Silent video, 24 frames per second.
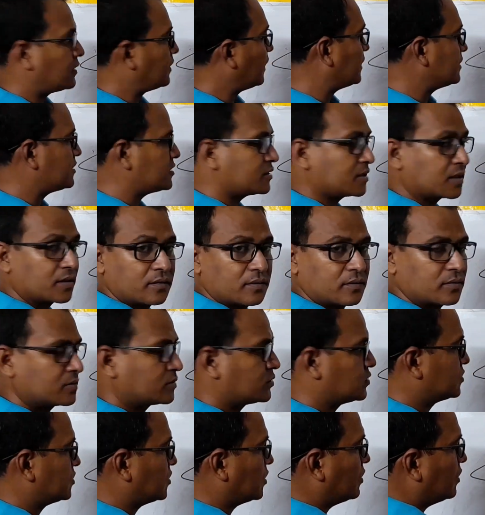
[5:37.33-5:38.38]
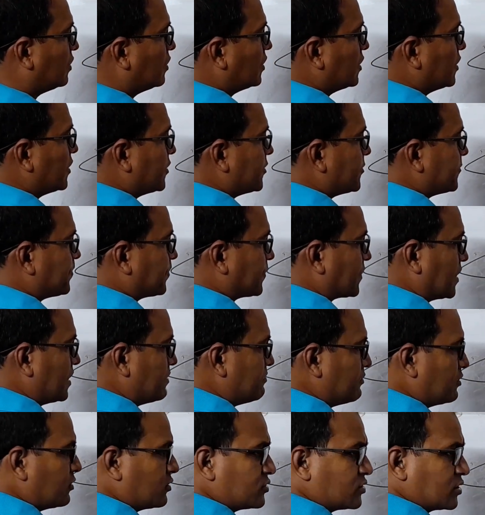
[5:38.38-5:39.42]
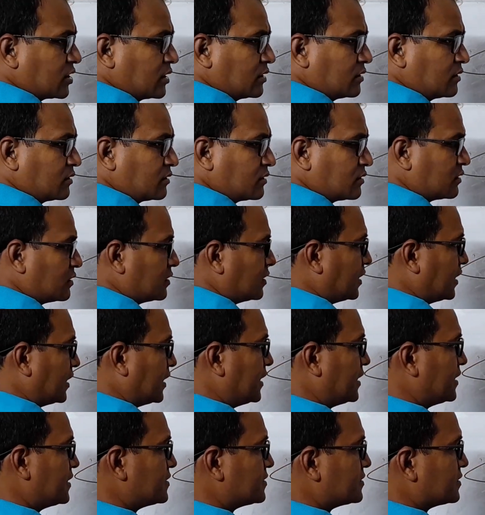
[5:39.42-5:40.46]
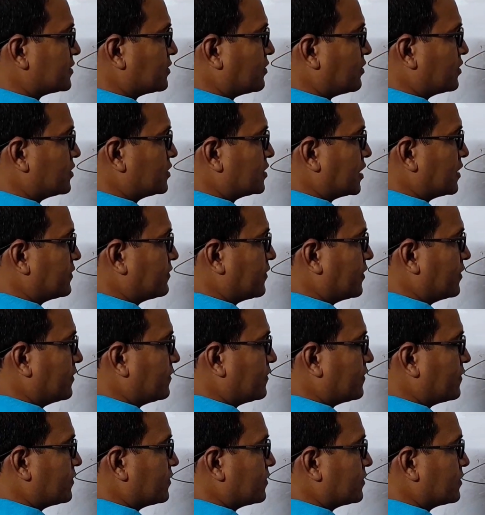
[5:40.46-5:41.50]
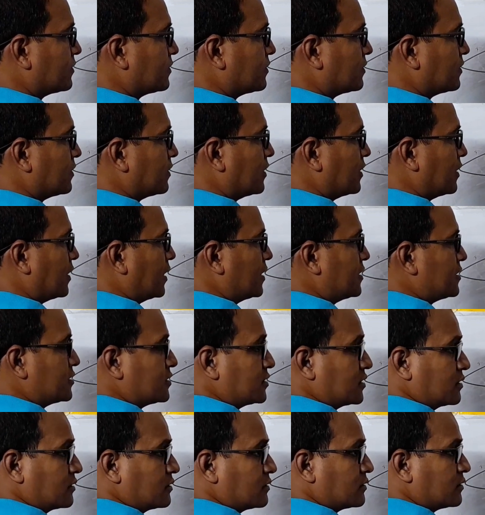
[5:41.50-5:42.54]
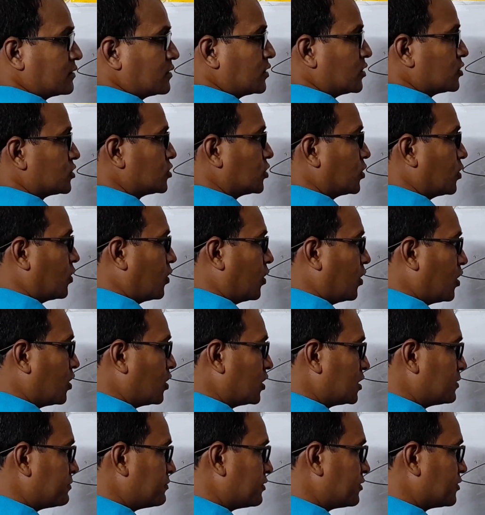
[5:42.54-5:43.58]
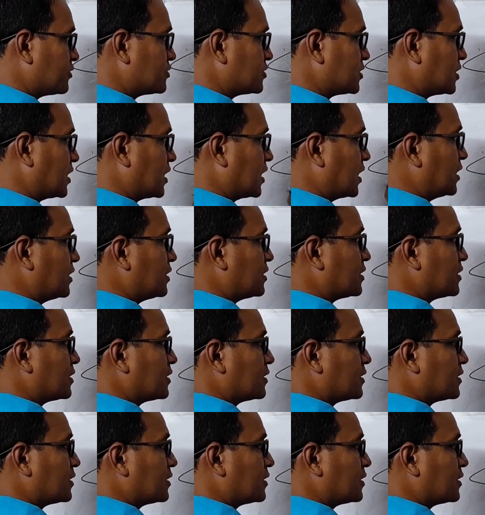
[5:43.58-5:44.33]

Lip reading: antigen. So immunogen is one type of antigen. So all immunogen are